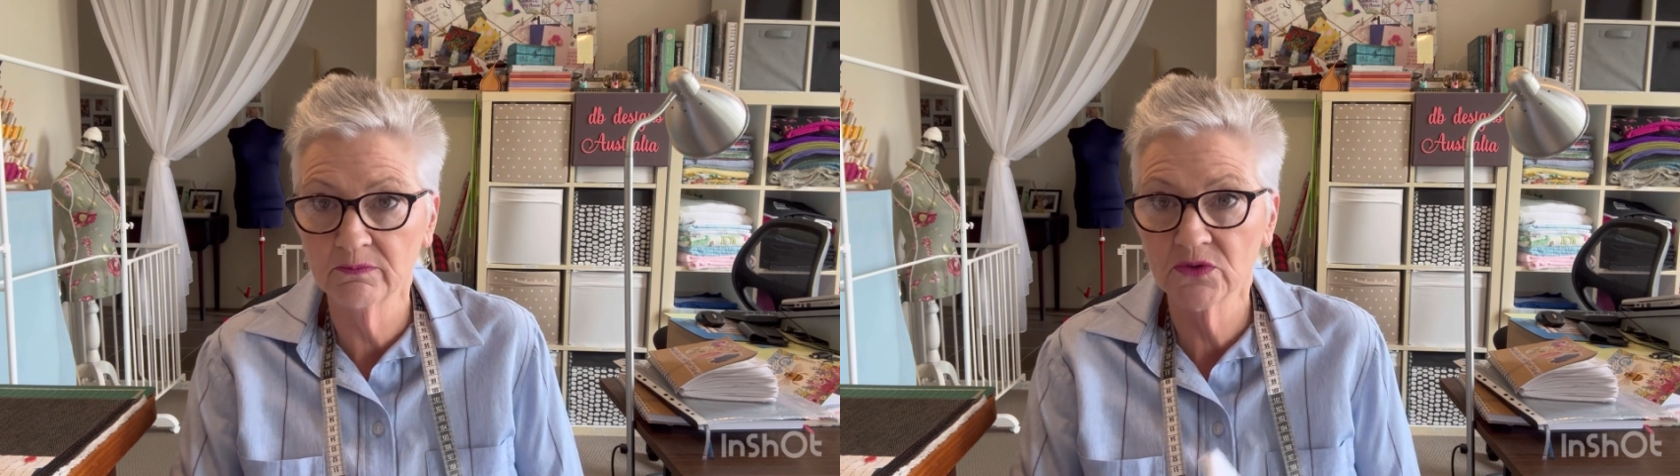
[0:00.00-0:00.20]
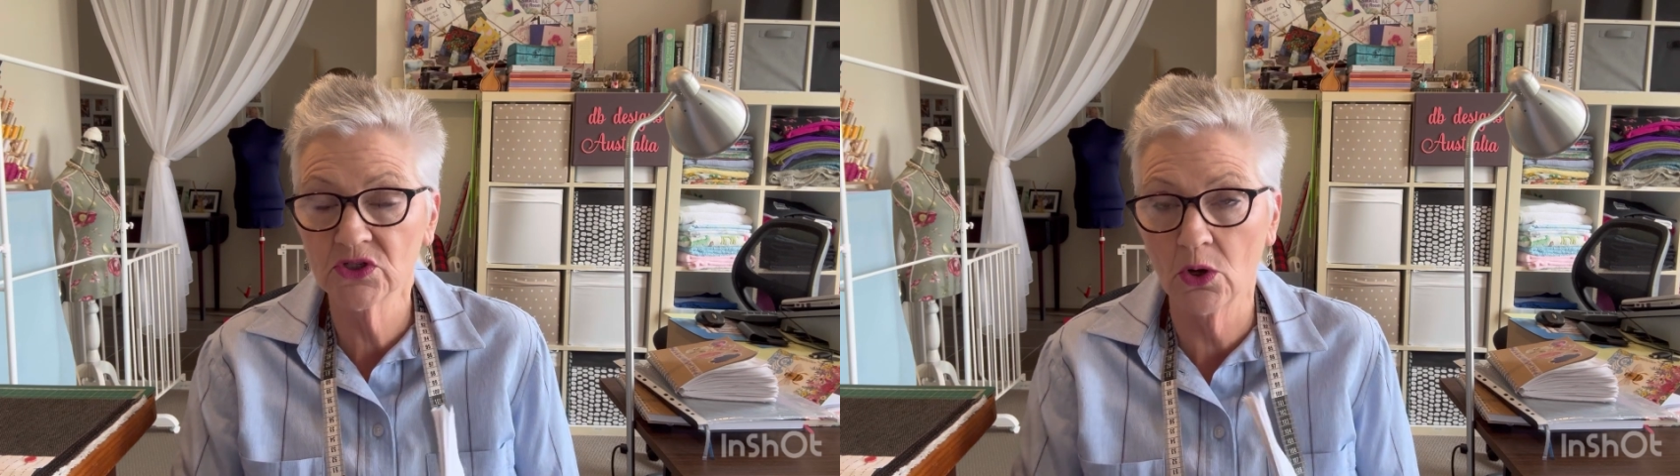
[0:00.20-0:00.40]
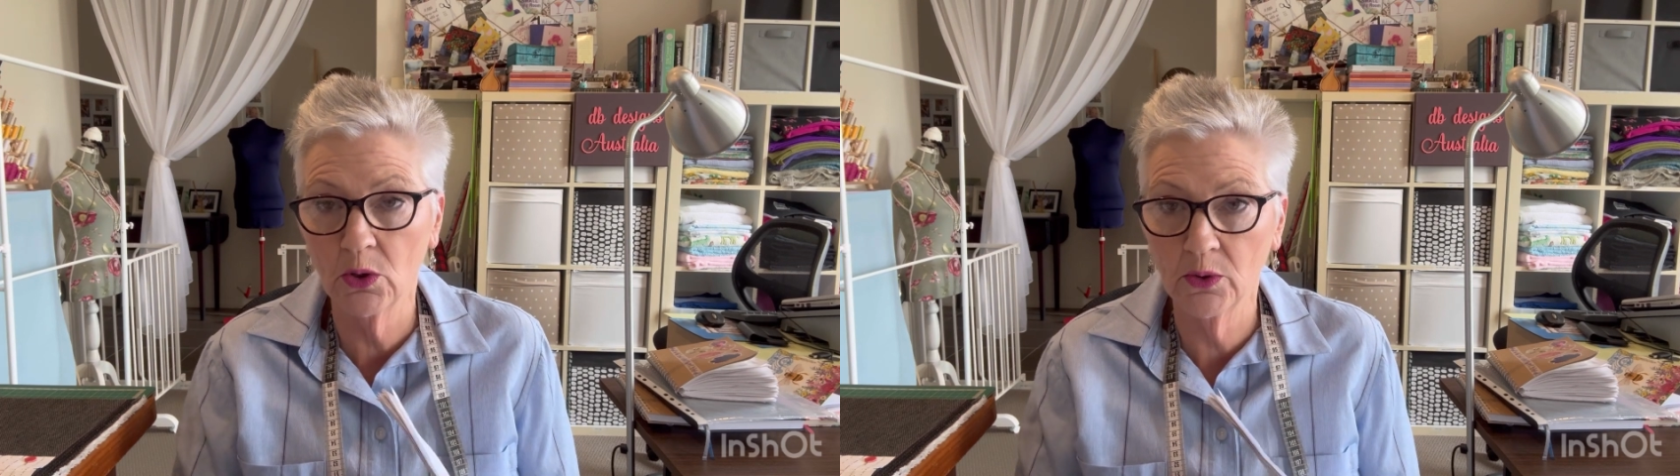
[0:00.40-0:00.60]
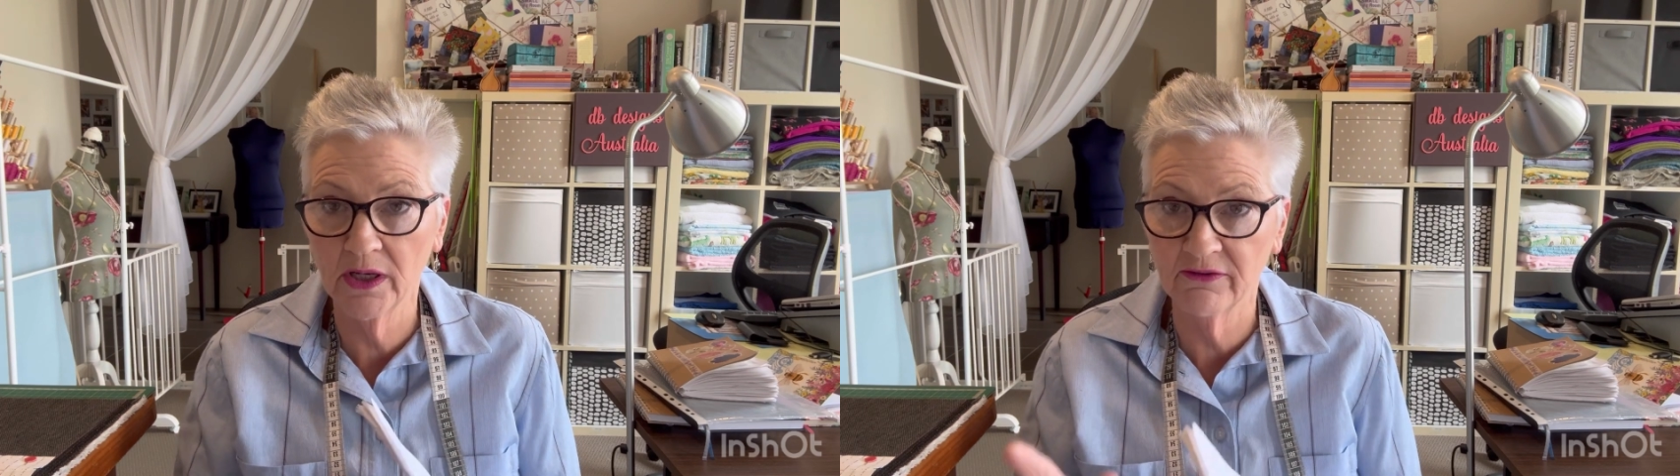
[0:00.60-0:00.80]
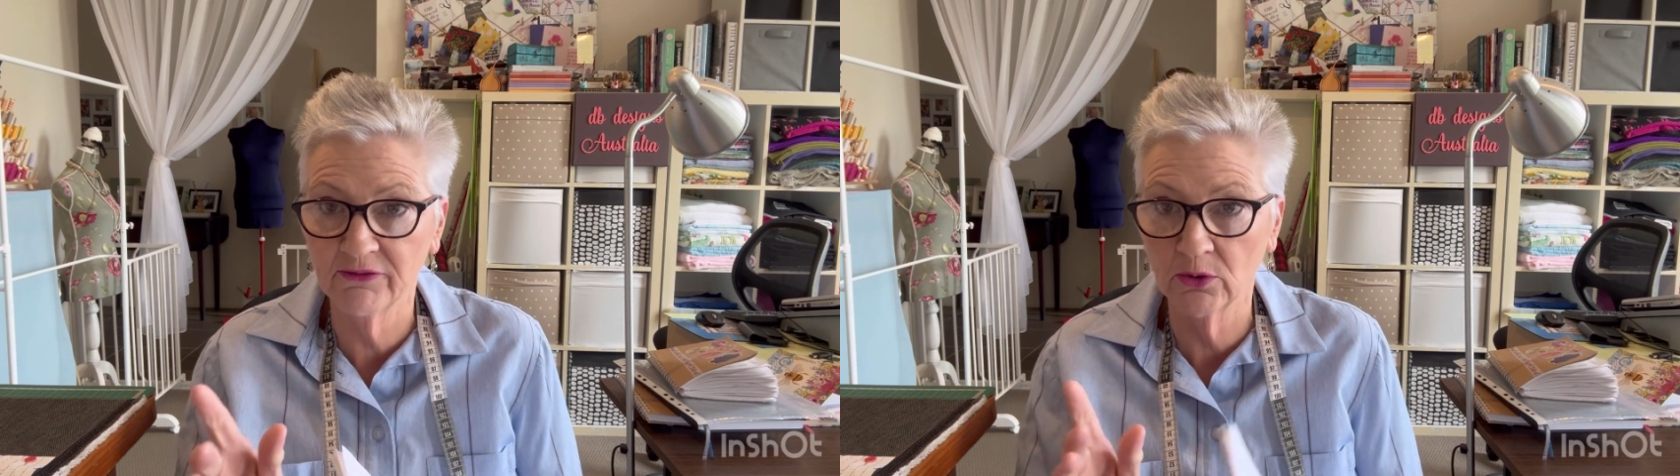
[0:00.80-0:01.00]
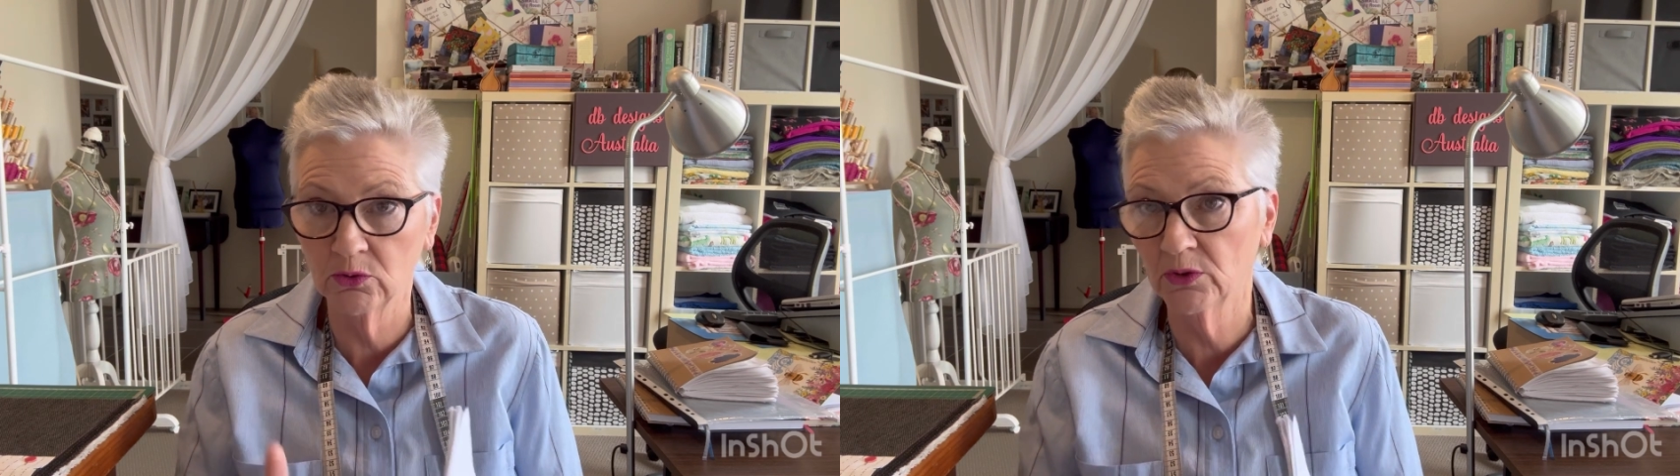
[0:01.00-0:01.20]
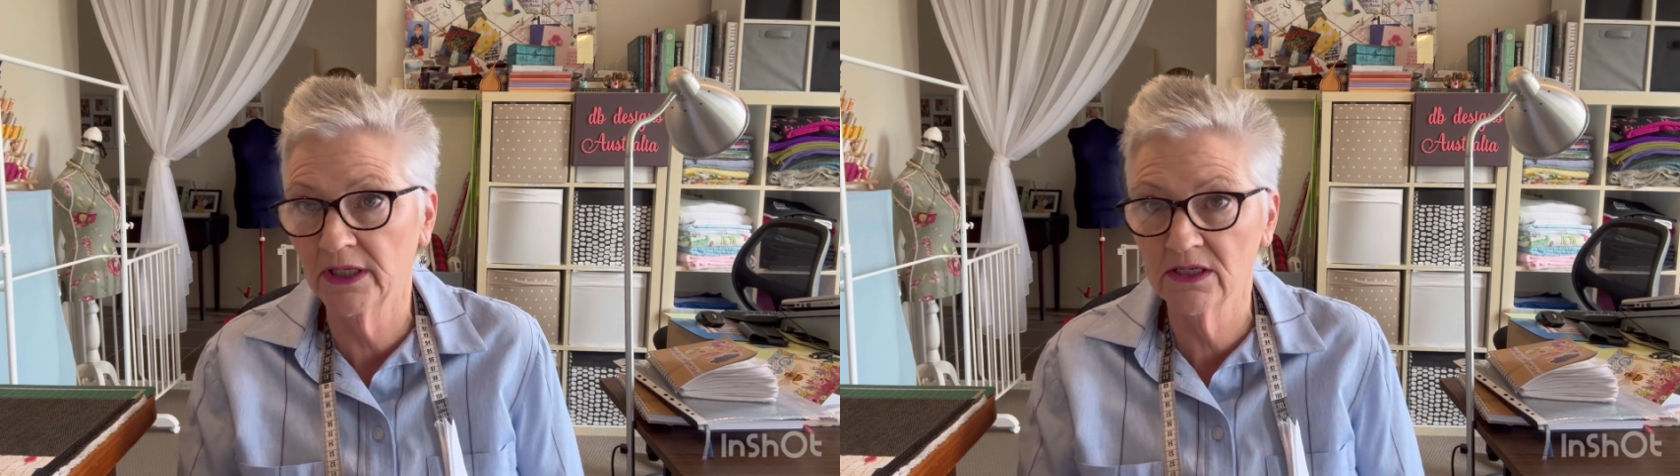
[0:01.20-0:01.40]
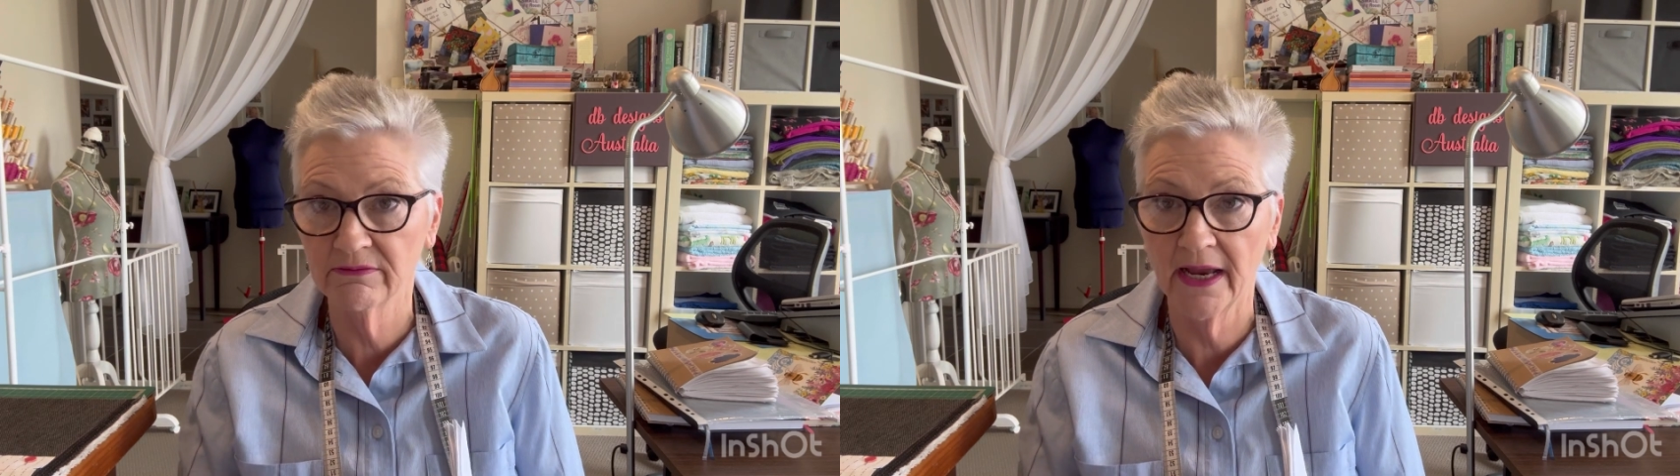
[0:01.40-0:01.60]
So if you're
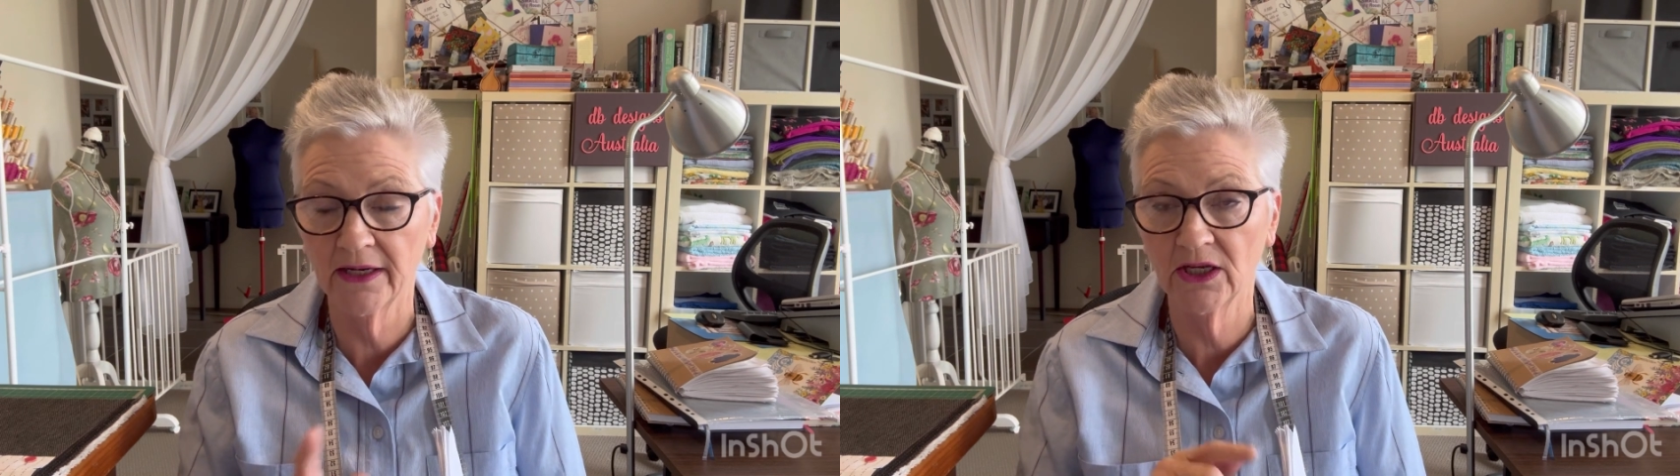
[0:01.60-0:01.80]
looking around